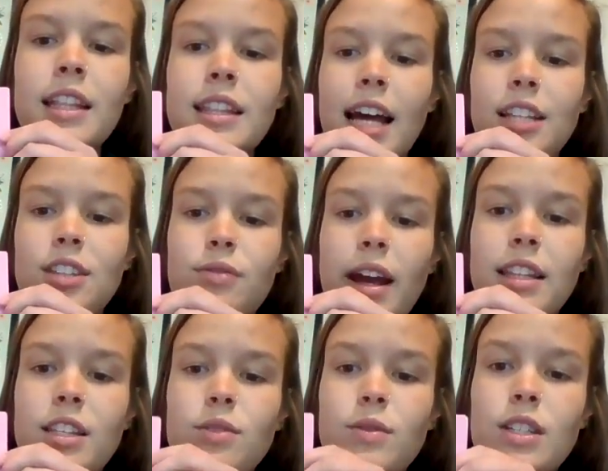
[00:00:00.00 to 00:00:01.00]
That's right,
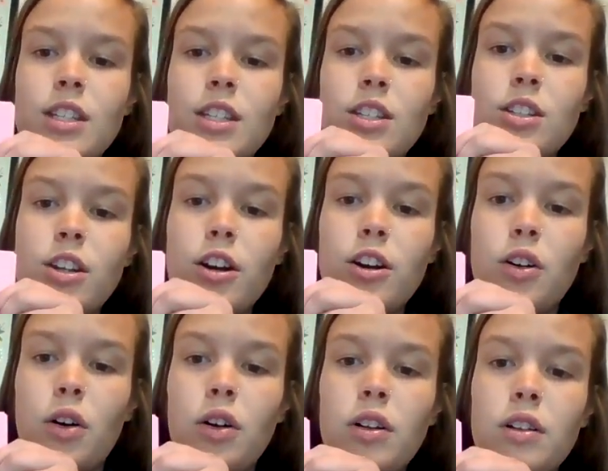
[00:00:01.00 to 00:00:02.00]
this one's the
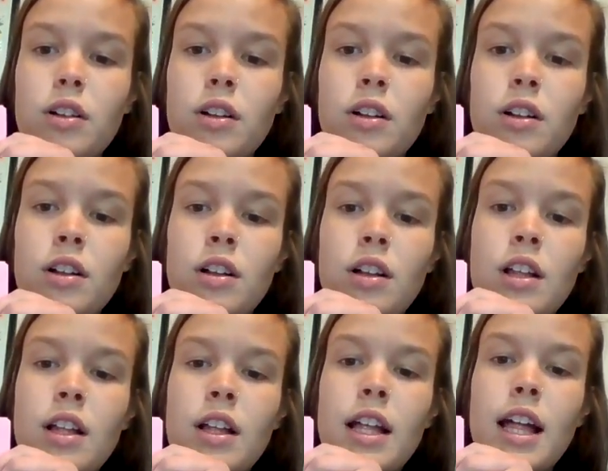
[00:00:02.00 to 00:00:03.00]
circle,
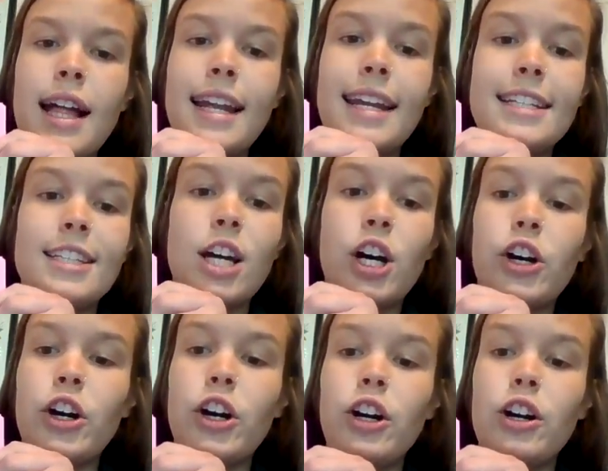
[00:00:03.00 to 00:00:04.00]
and it's a
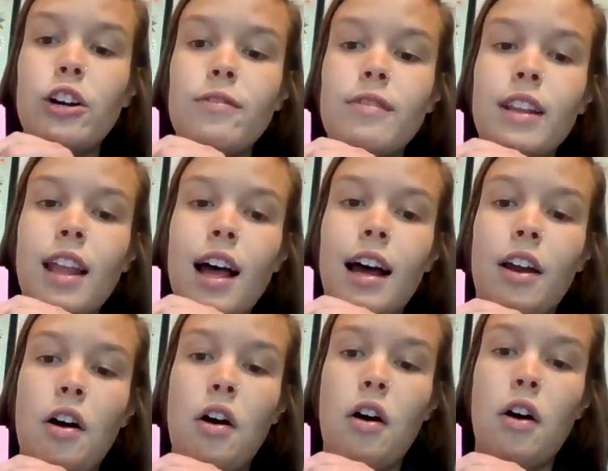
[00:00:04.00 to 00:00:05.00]
curved line
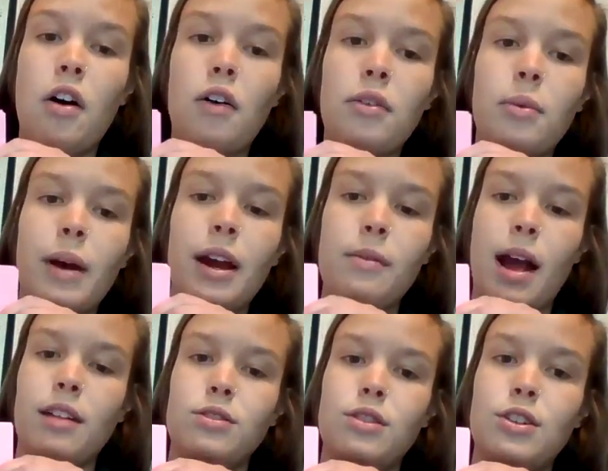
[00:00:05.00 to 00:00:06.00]
all the way
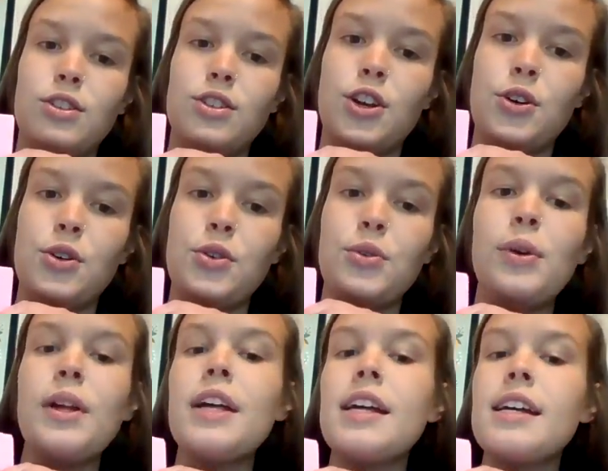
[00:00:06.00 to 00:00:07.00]
around. So there's no
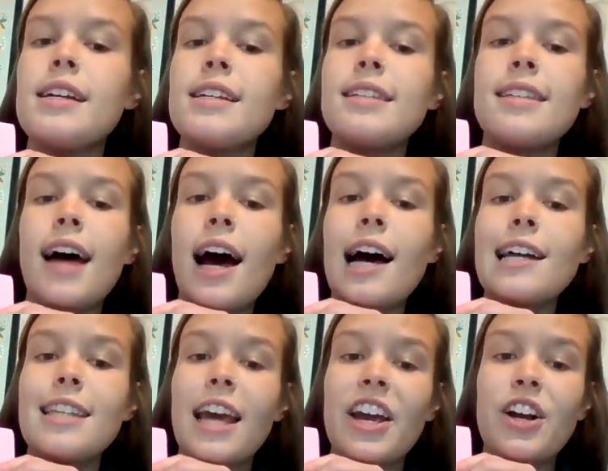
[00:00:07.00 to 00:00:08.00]

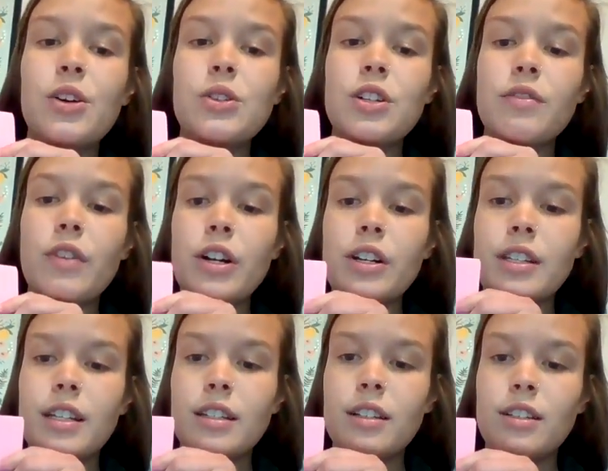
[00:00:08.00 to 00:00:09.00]
sides, angles, or
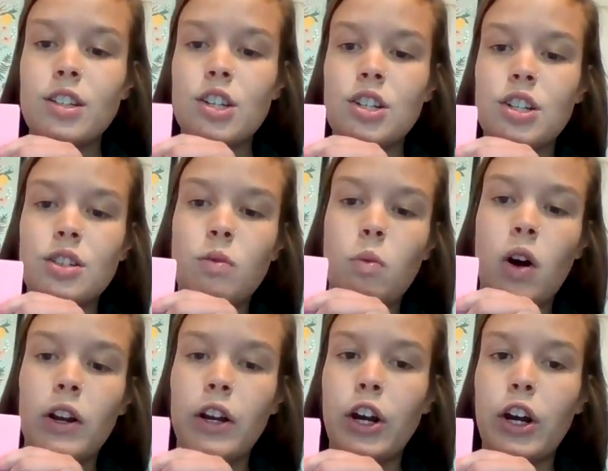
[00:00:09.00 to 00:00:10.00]
vertices because it's just
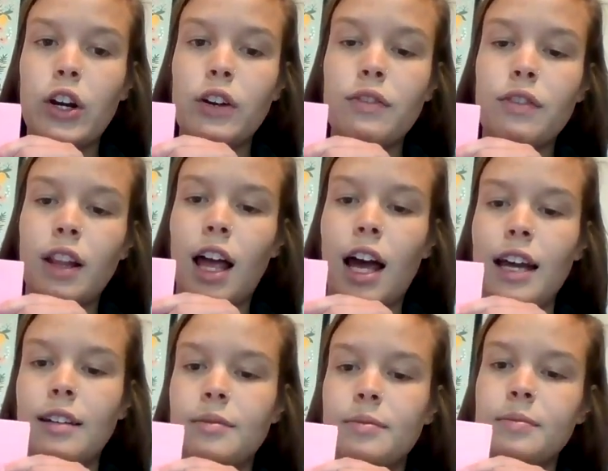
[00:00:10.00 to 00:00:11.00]
one curved line.